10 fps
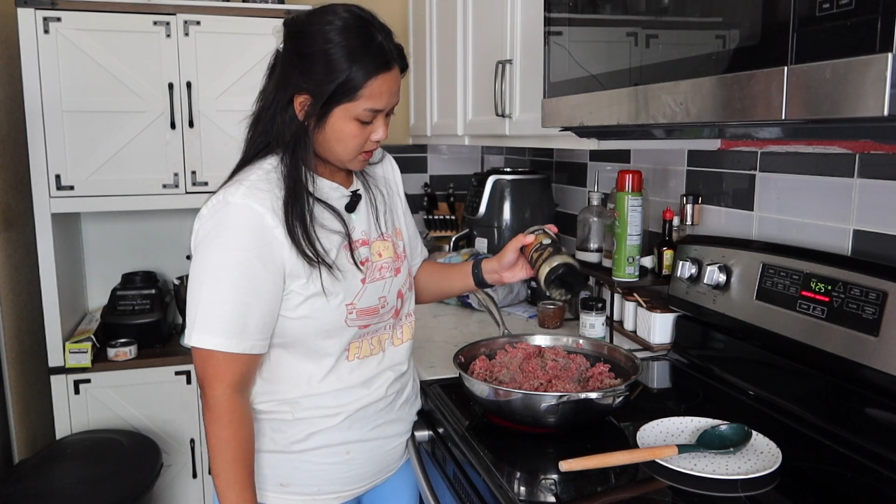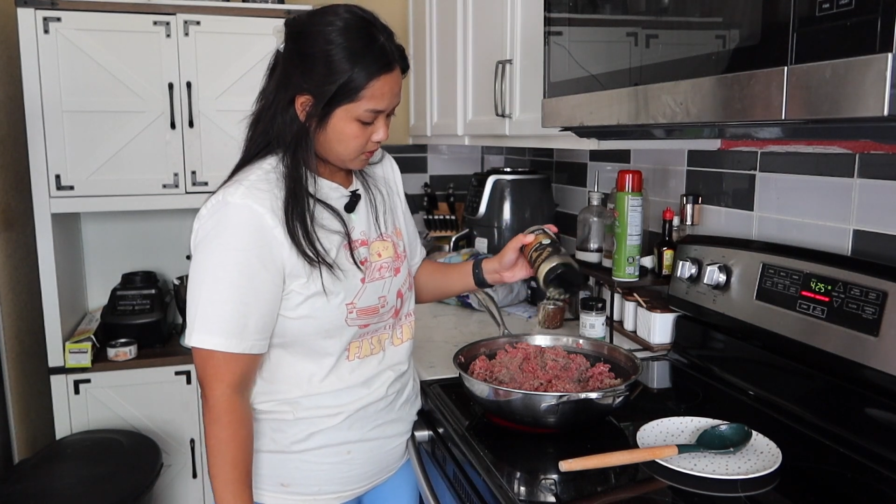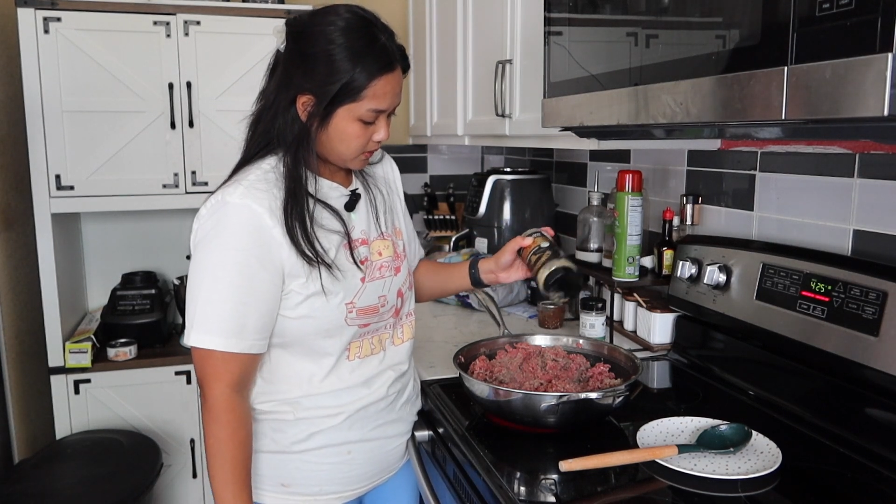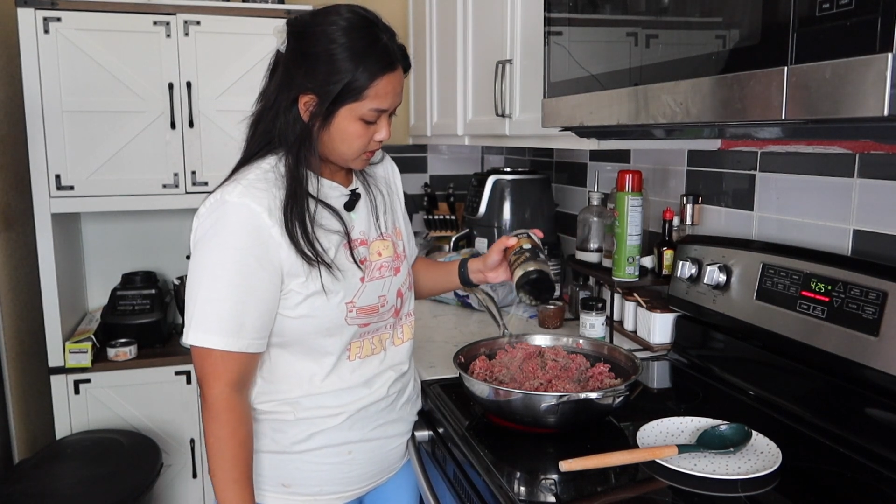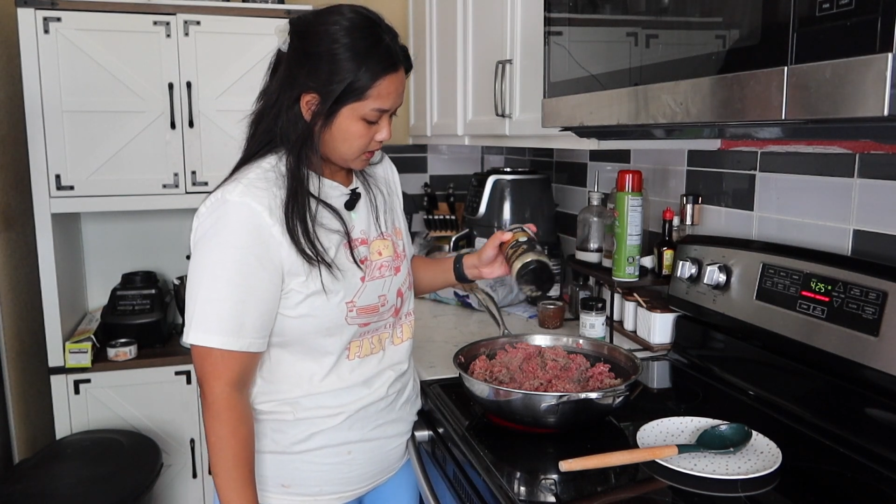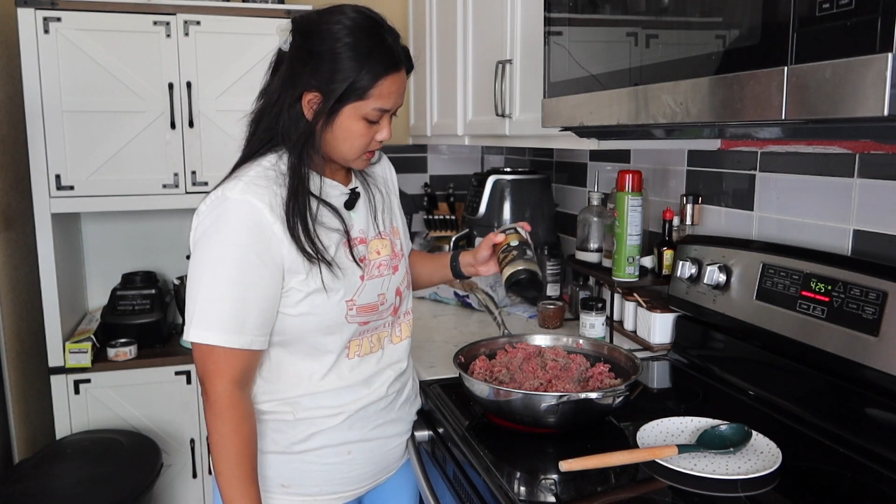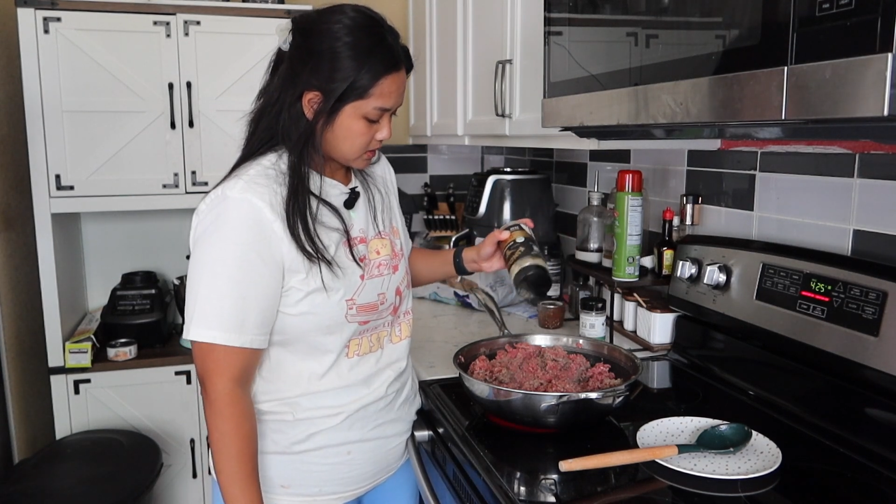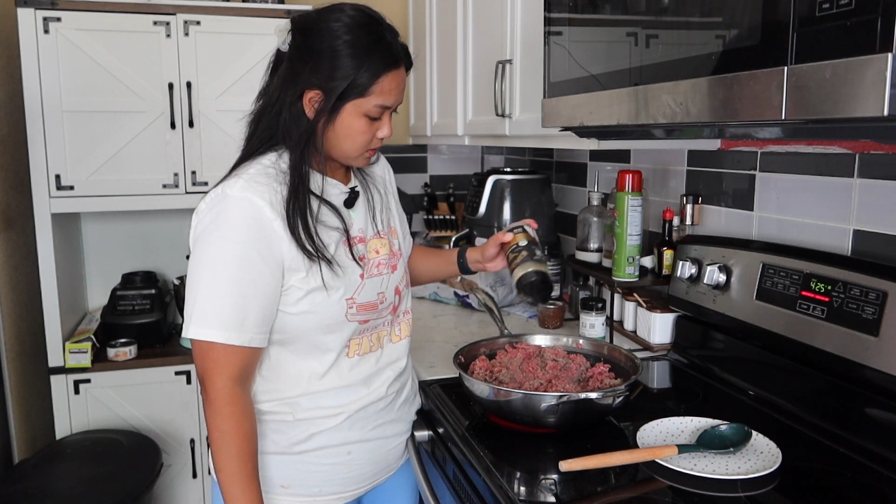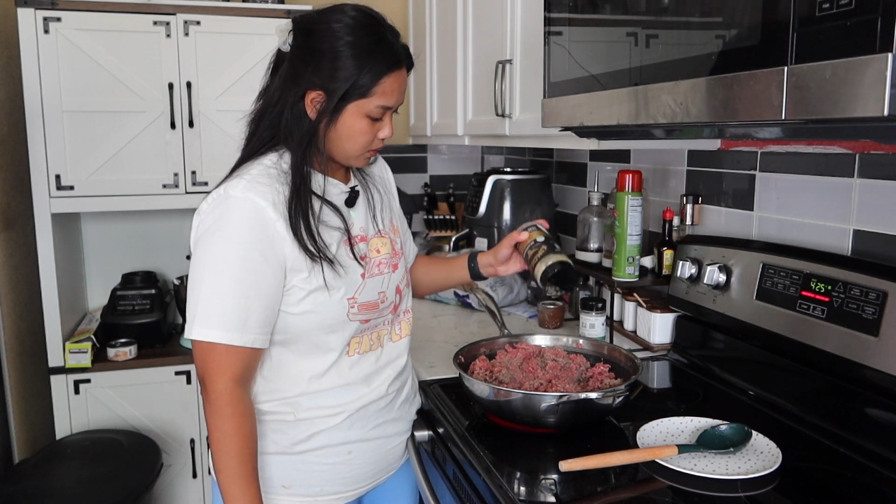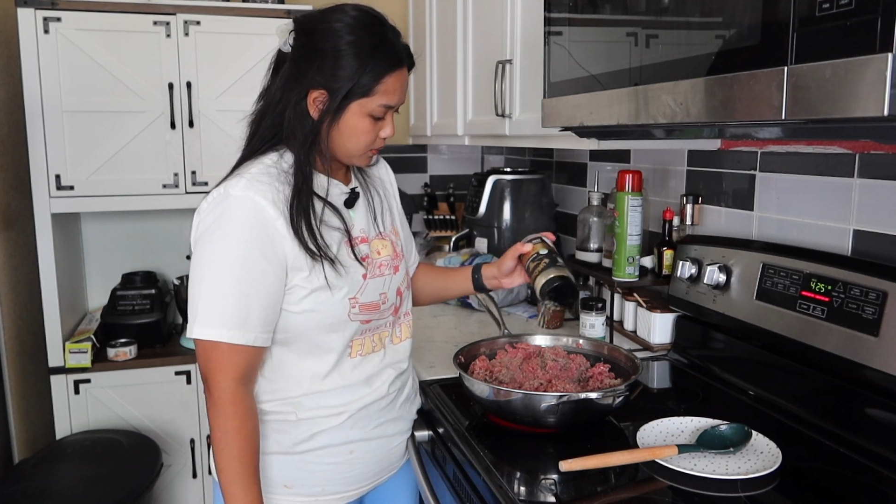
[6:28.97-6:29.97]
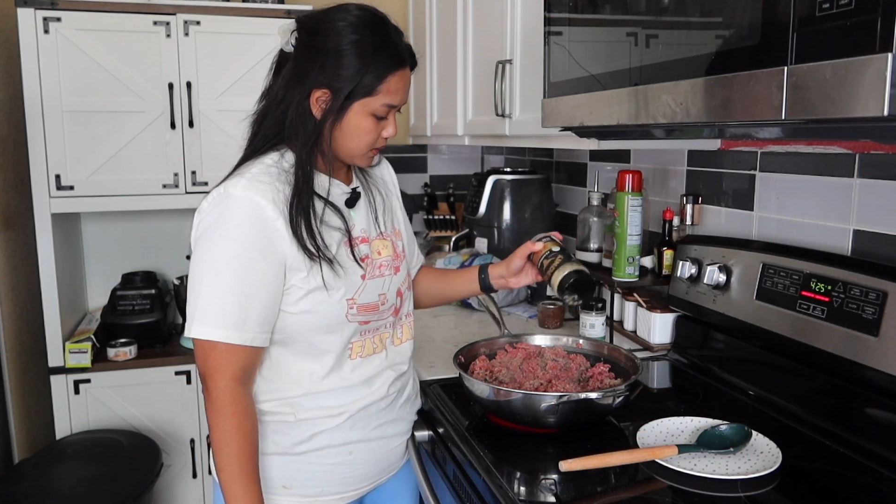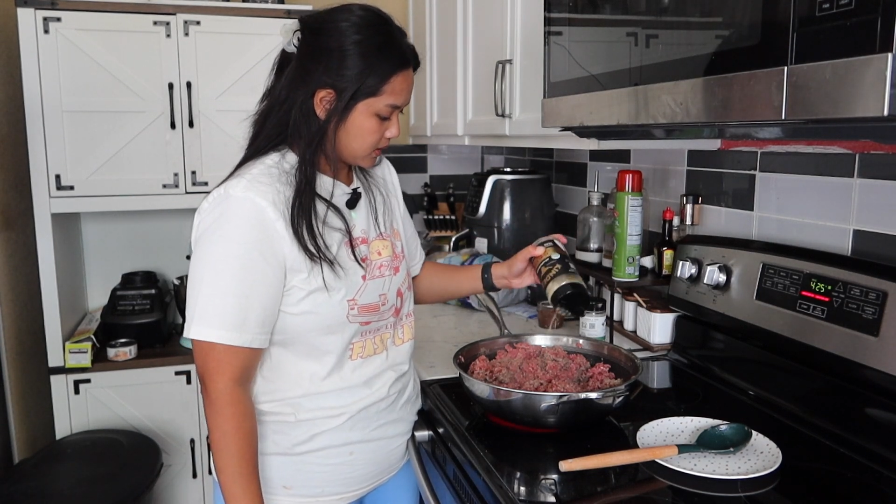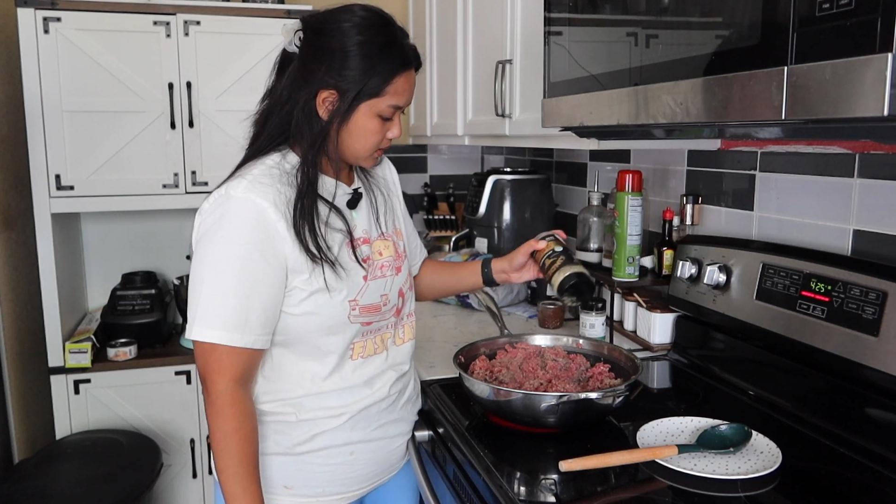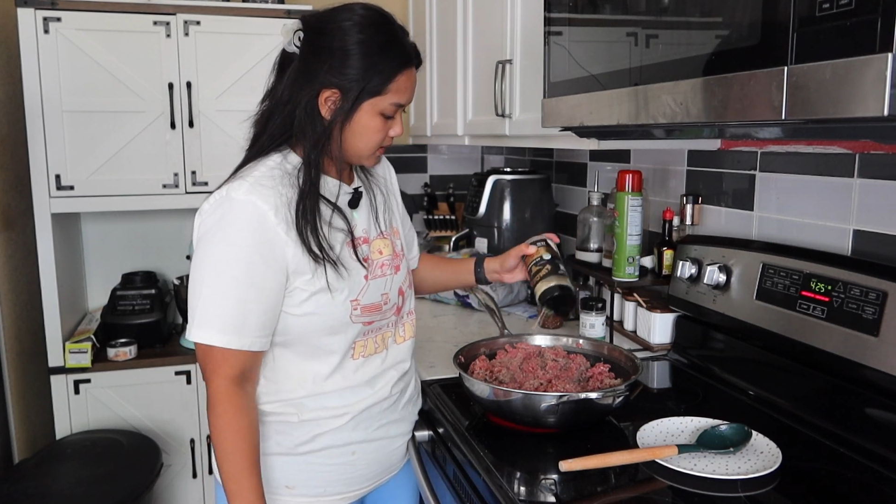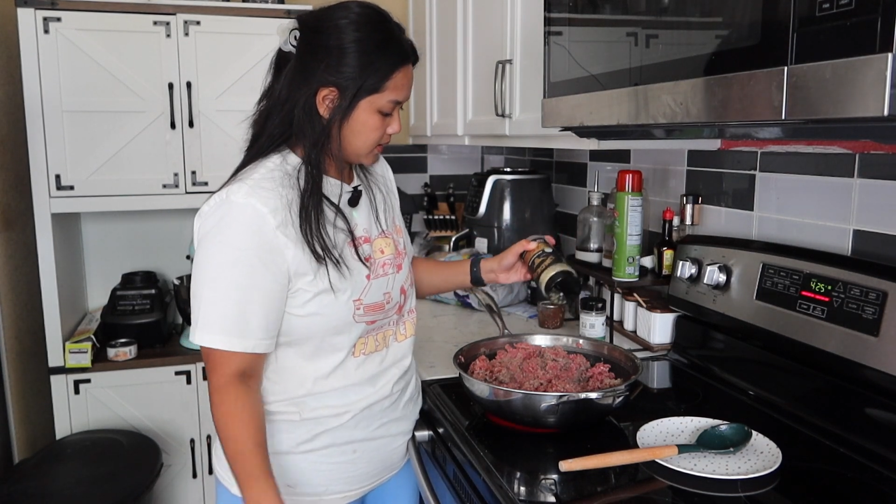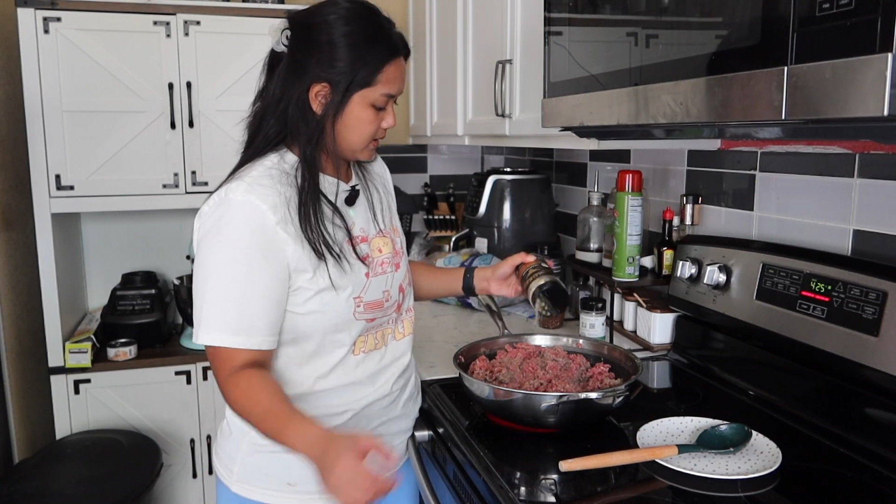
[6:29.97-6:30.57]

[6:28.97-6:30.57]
everything's coated.